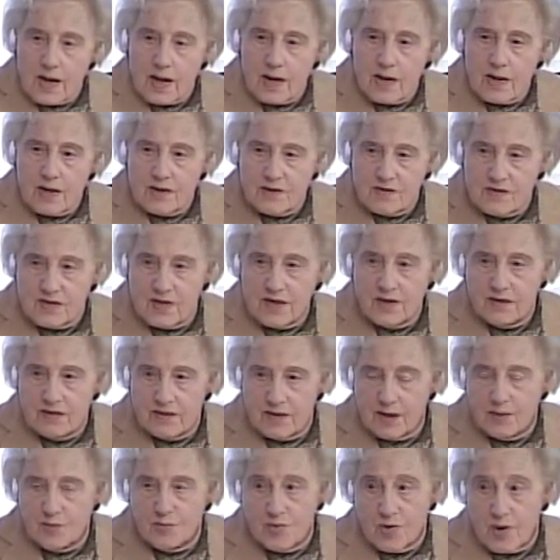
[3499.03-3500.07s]
I think
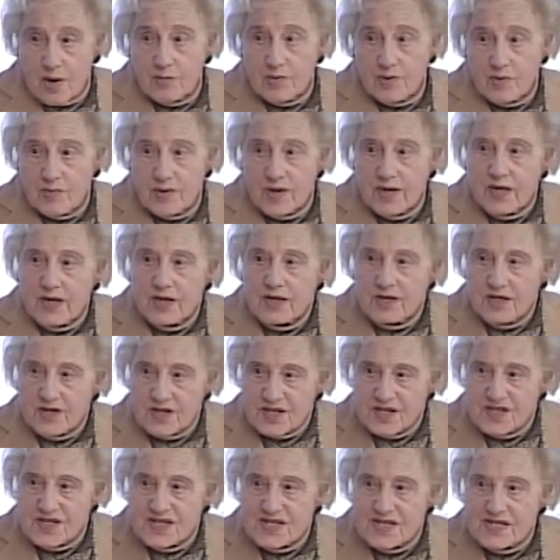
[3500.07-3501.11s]
there probably
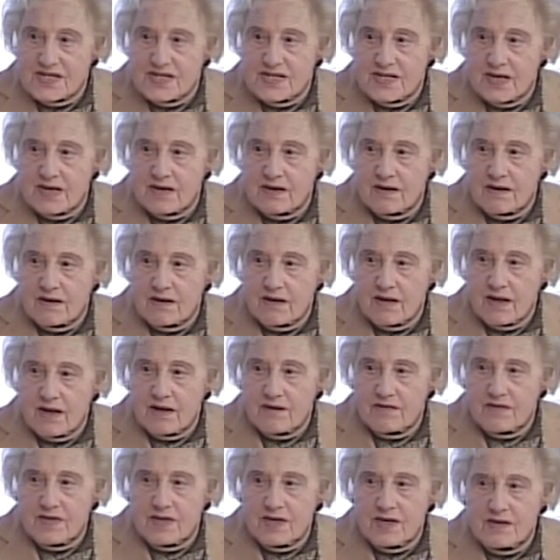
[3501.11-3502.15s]
is. There,
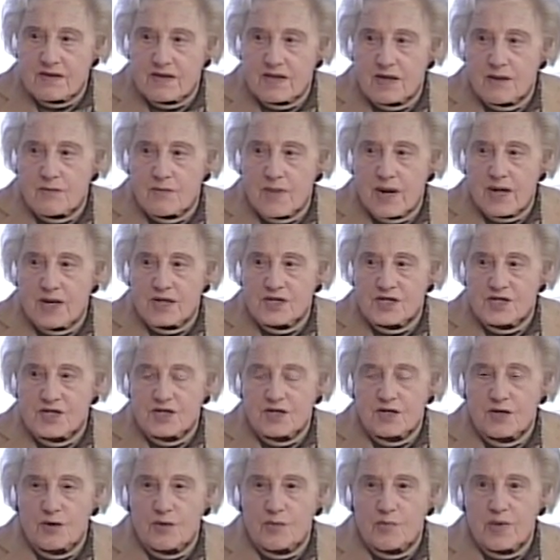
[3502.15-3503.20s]
I think there might
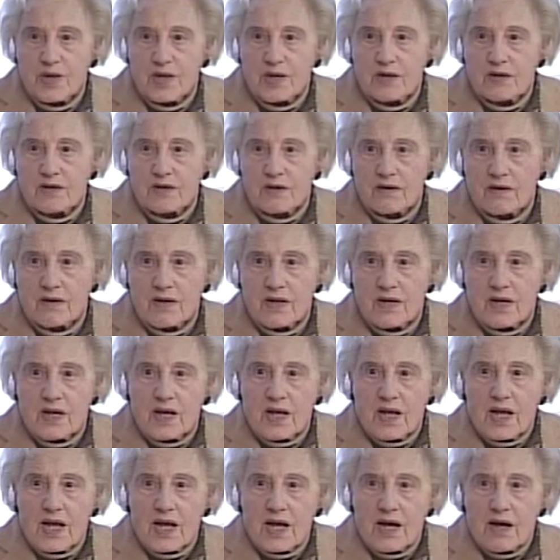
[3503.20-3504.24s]
still be a,
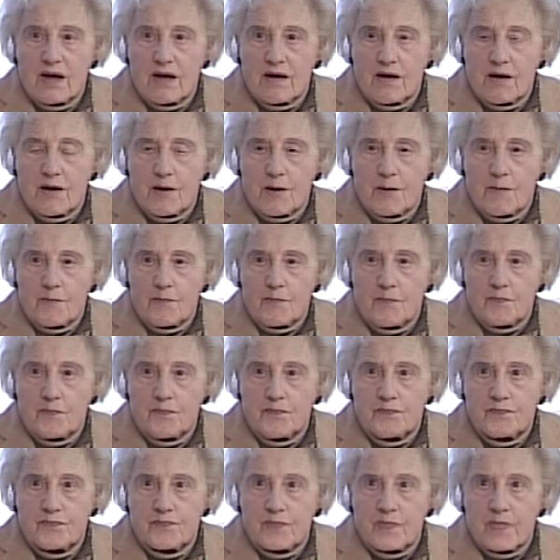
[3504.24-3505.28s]

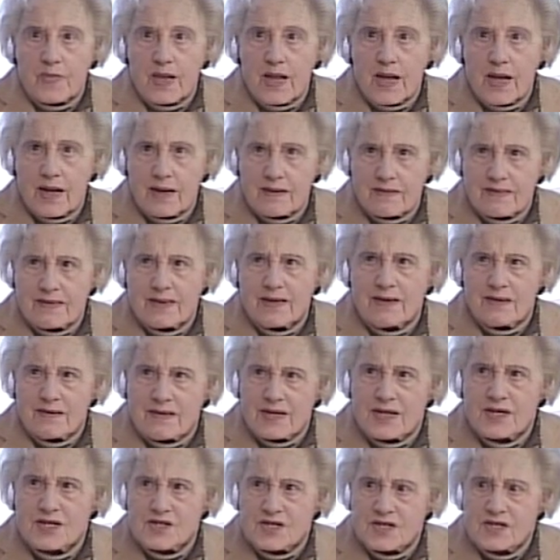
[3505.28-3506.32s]
um, I think
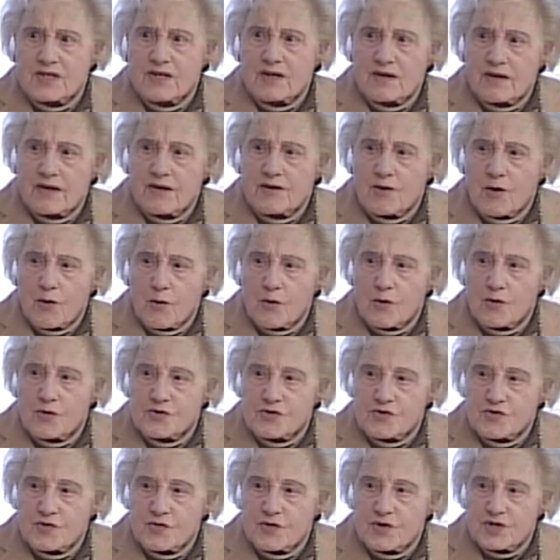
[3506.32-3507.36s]
there's still an
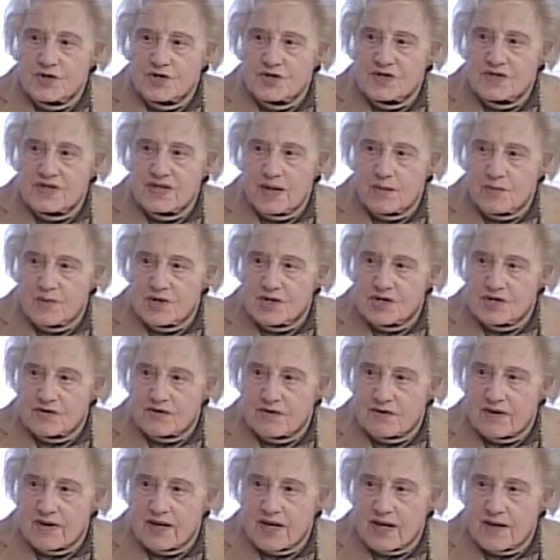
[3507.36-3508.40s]
old Jewish
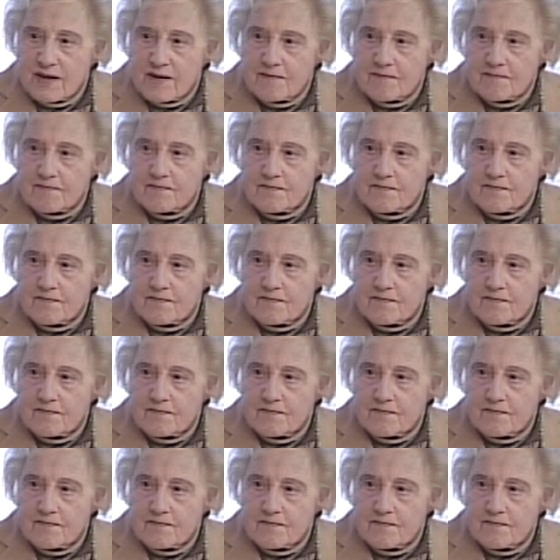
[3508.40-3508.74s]
cemetery,